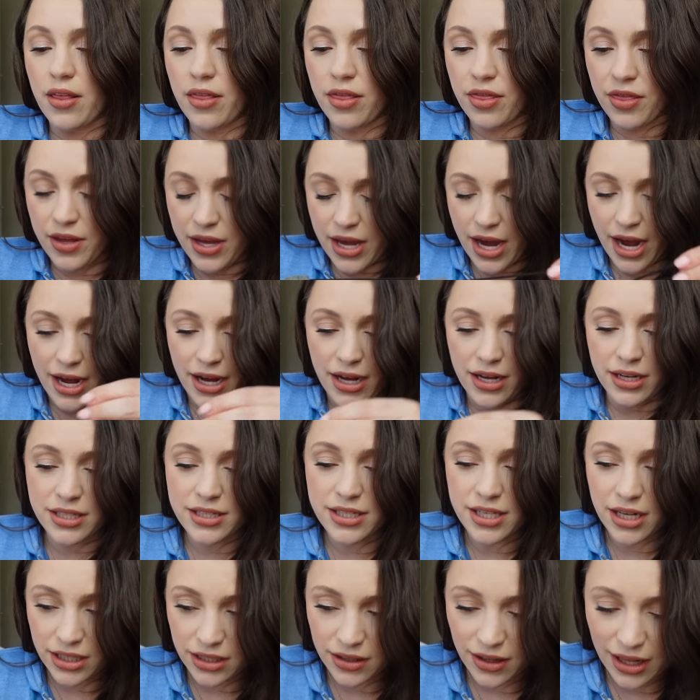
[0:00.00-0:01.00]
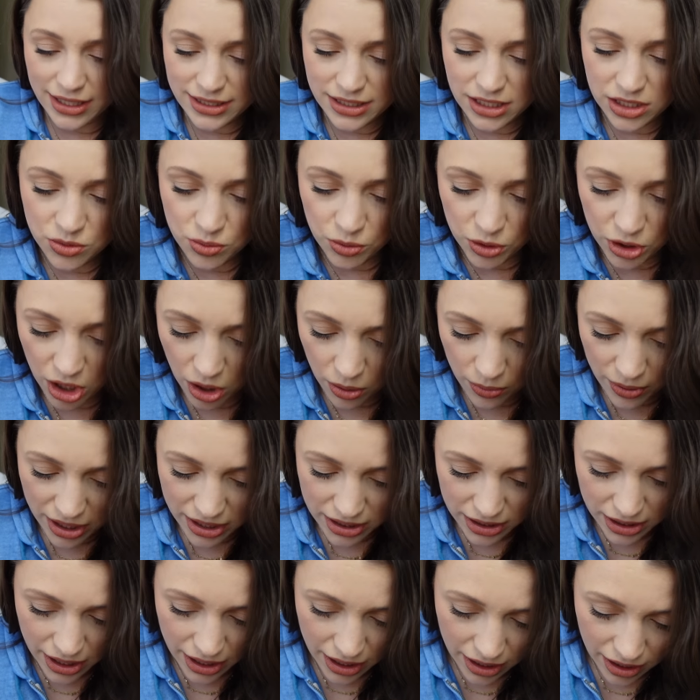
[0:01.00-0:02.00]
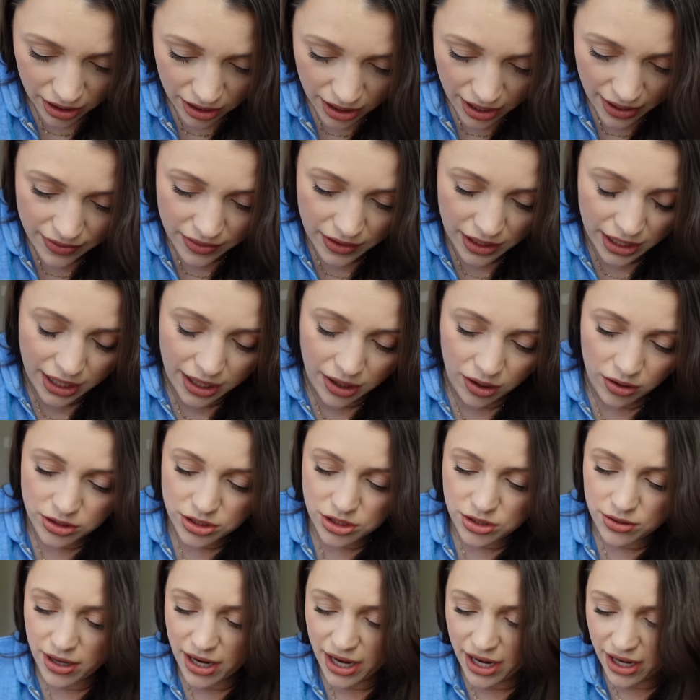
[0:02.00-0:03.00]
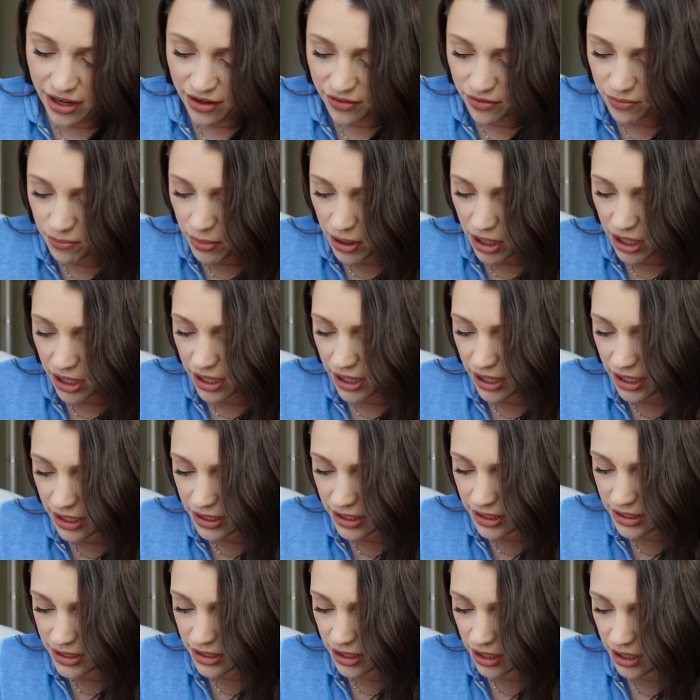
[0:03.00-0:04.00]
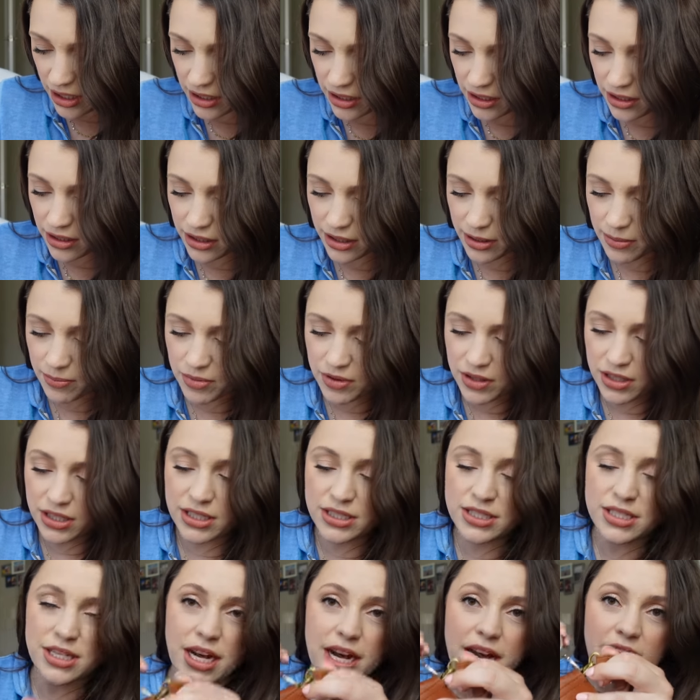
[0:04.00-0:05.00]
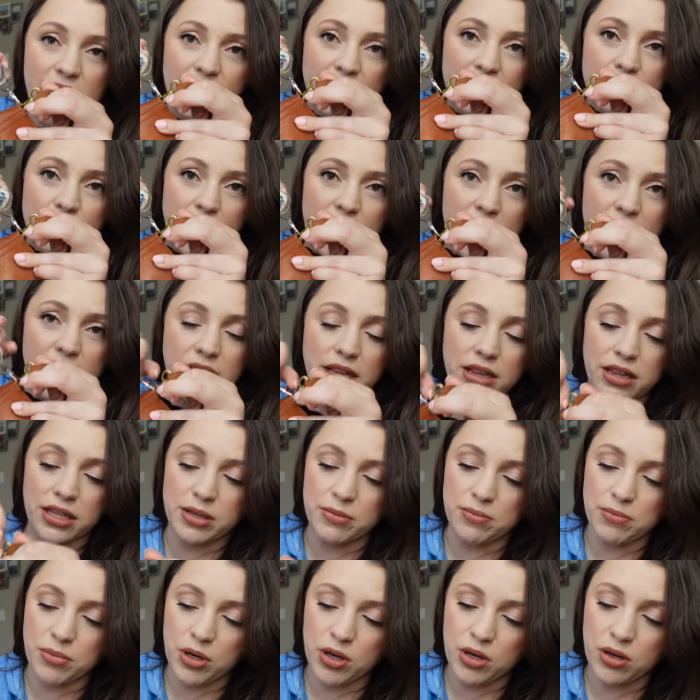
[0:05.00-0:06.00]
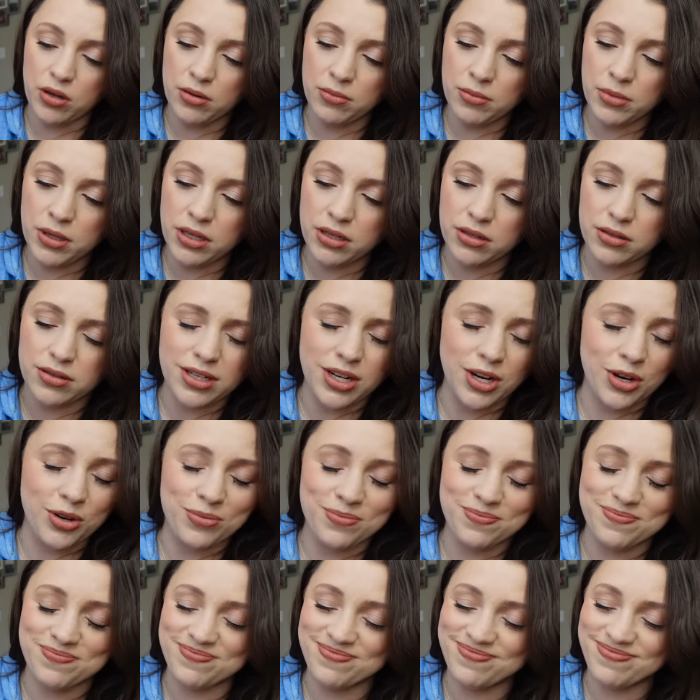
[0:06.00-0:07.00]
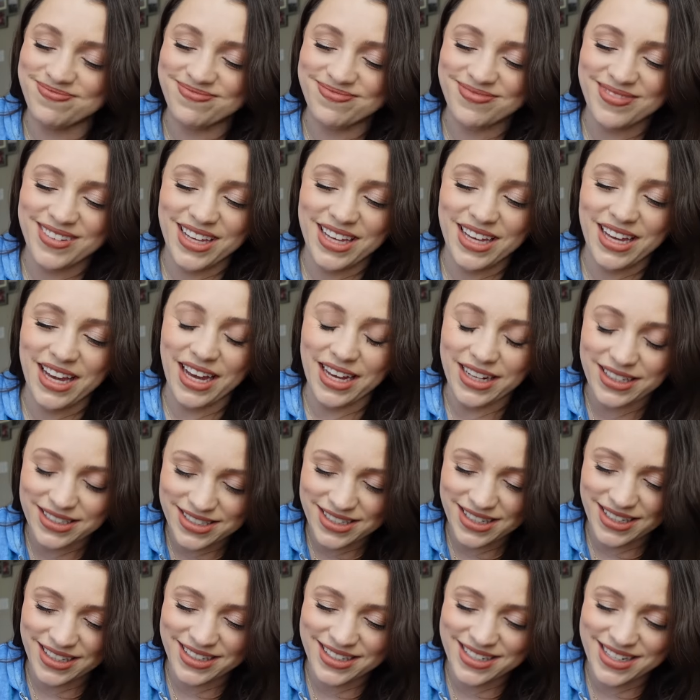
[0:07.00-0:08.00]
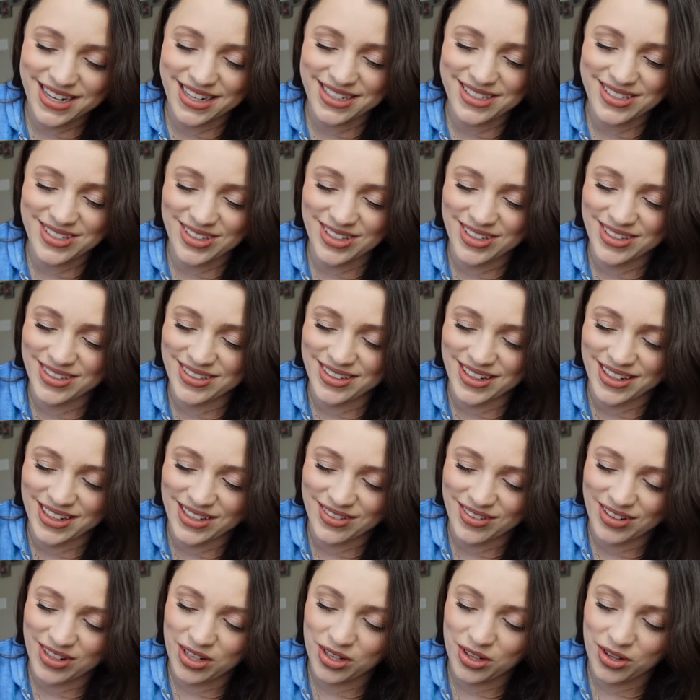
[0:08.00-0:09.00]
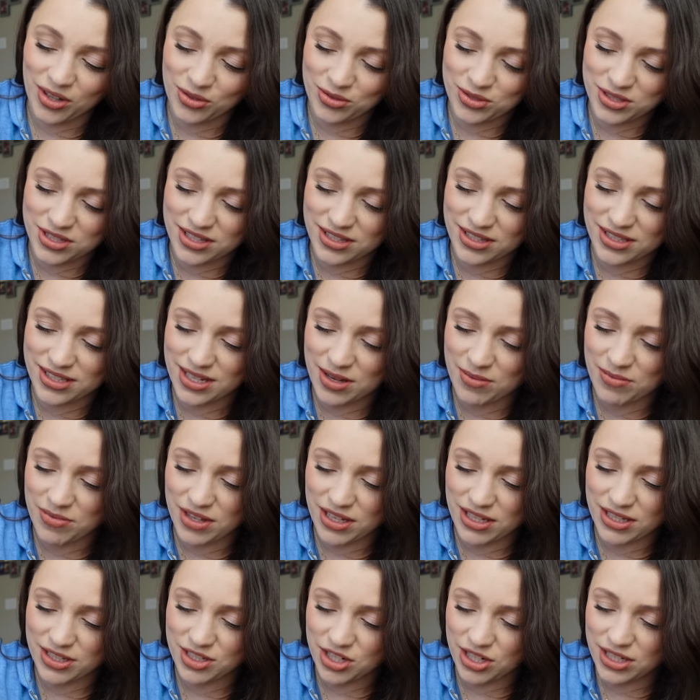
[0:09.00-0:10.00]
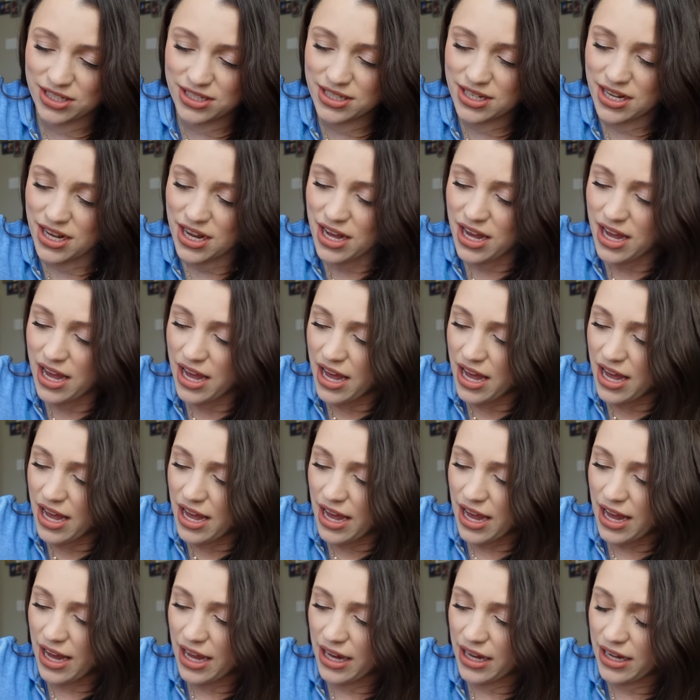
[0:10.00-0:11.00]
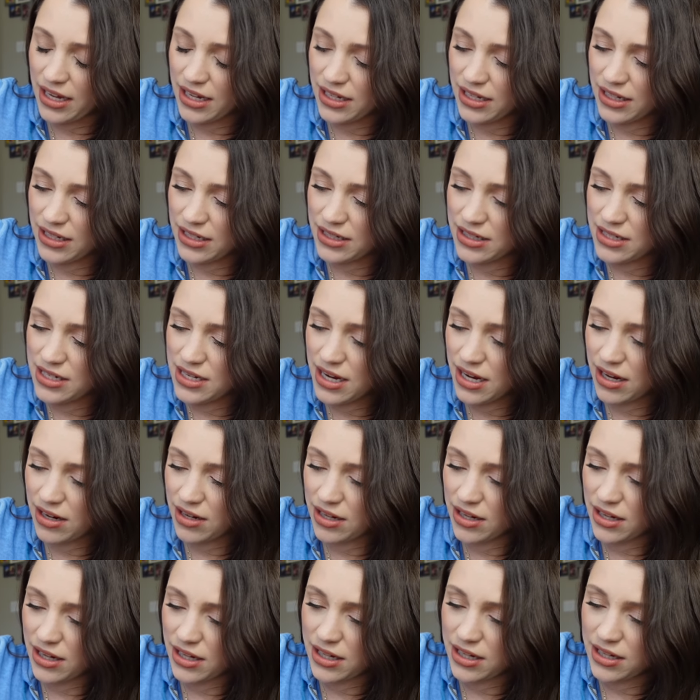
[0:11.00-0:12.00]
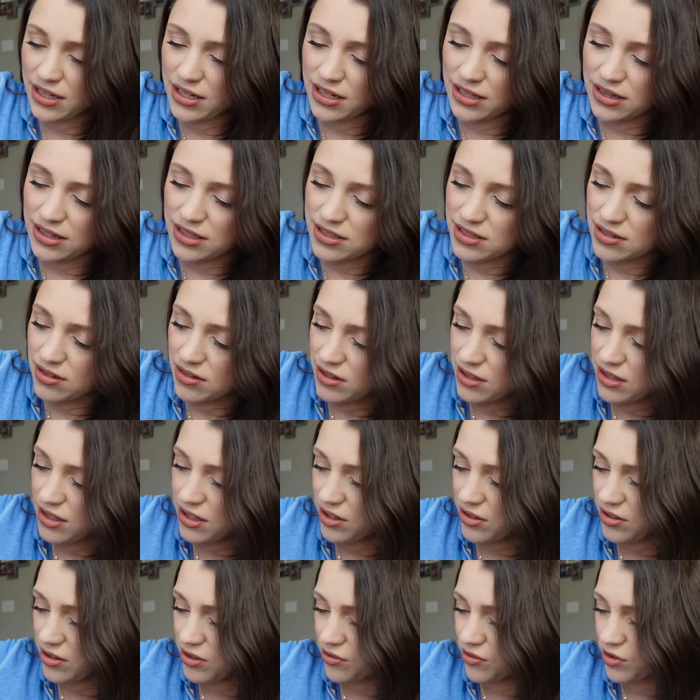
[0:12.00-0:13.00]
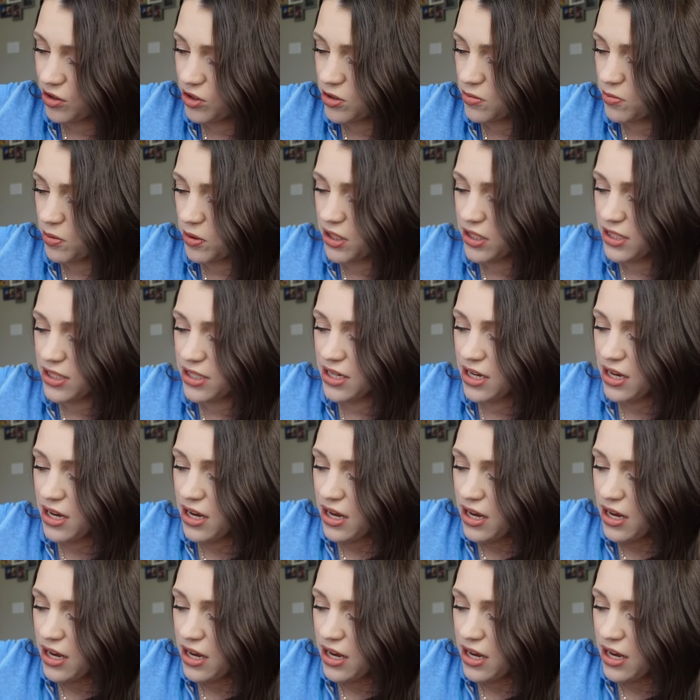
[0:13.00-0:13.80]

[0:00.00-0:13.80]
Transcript: yeah, sunglasses will go in there. And then I also have my, I need to unclip this. I have my lip balm. Nope. Hand sanitizer, not even close to the same thing, Jess. And how did I get this on here in the first place?